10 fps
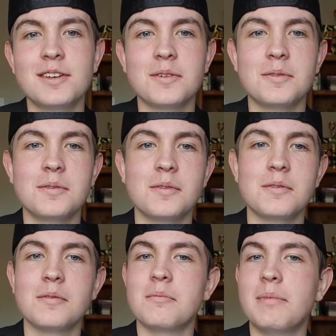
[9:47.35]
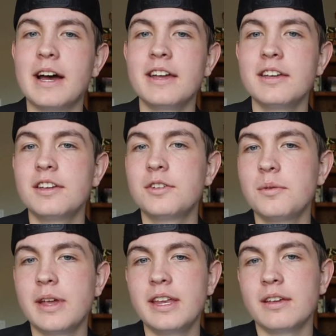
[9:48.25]
So by
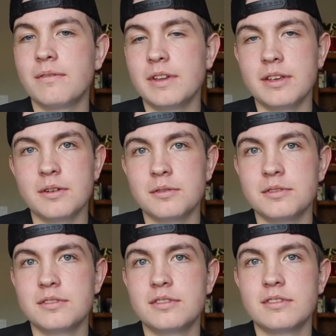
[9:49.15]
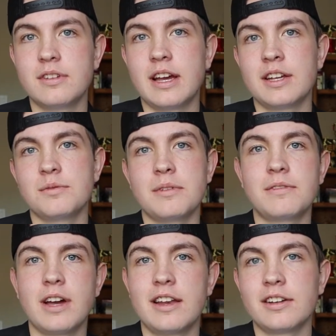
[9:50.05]
creating videos, as
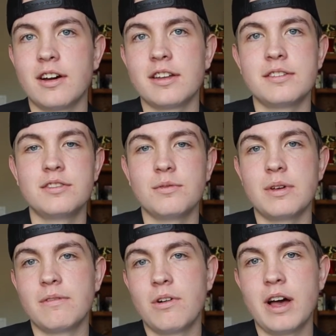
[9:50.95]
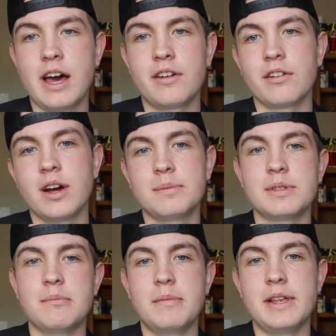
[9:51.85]
we've kind of gone into, we've all had our
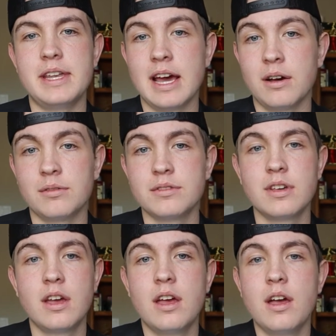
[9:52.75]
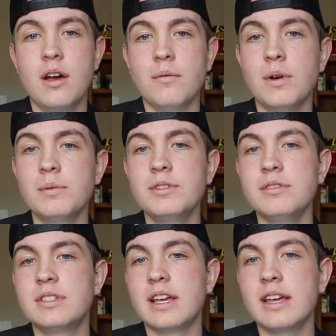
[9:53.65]
ups and downs. What would
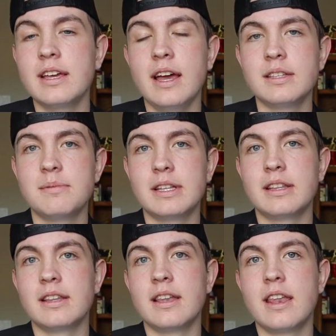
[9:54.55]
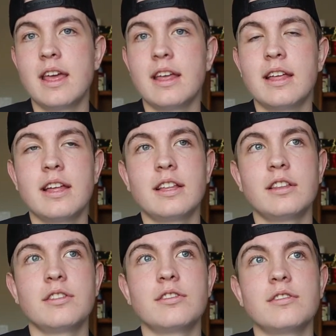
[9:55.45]
you say has been,
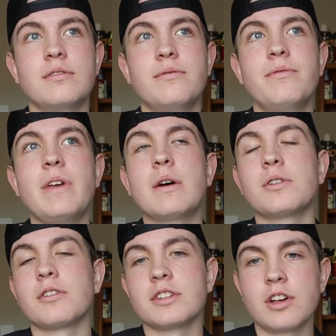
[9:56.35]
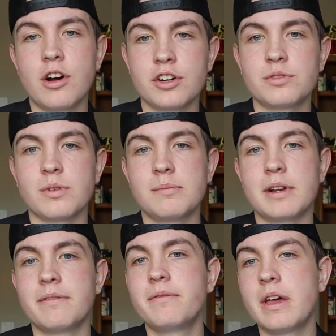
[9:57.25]
failure is a harsh word,
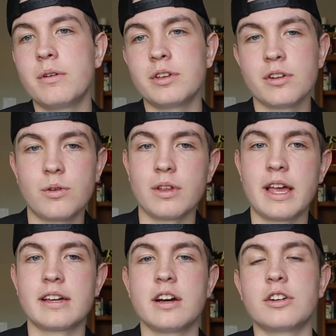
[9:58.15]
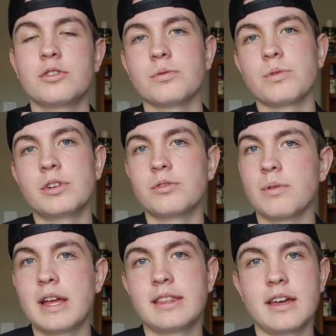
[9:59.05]
but a failure or like a
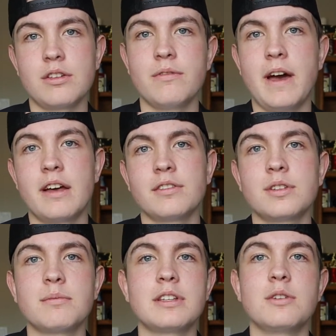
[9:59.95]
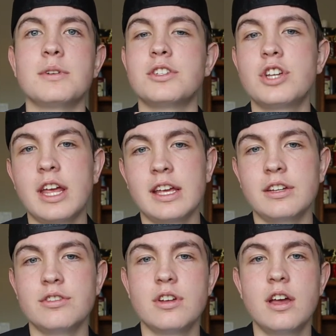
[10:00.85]
regret that you've had, or something you would
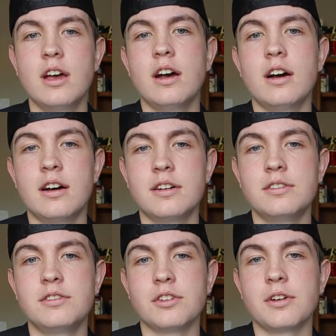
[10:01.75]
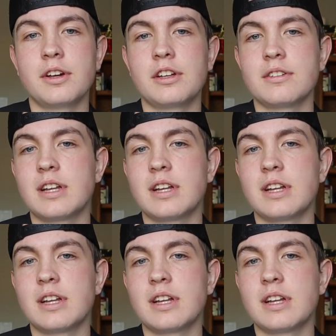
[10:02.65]
change during your